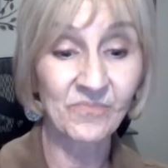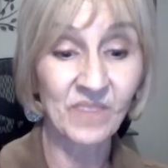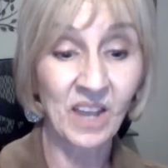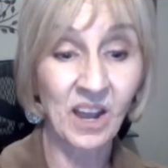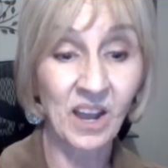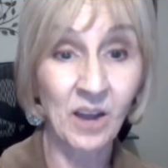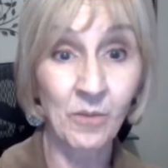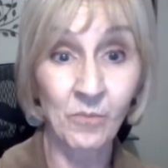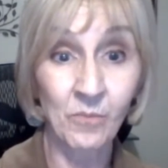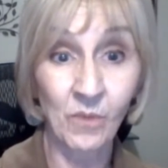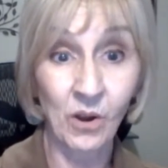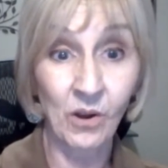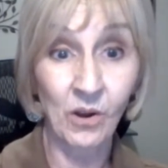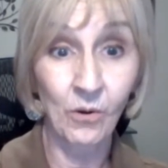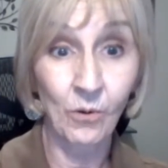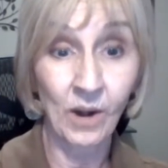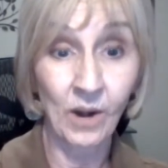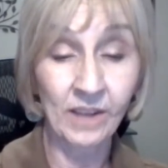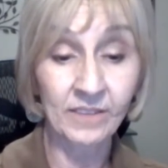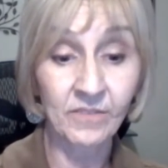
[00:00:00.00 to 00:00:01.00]

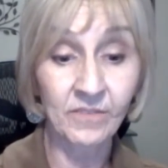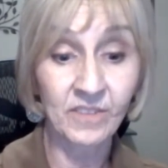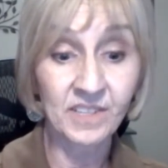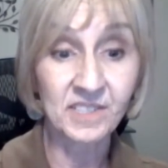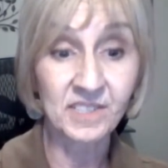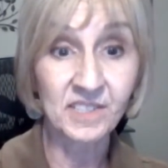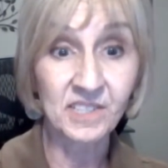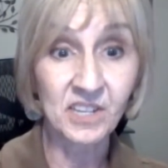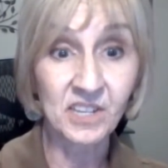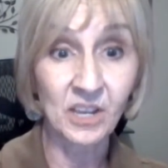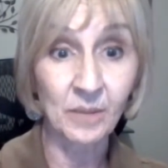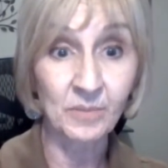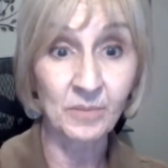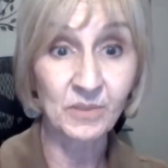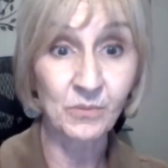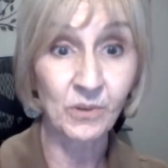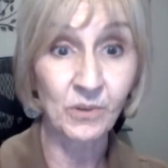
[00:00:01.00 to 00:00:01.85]
or out of these tips?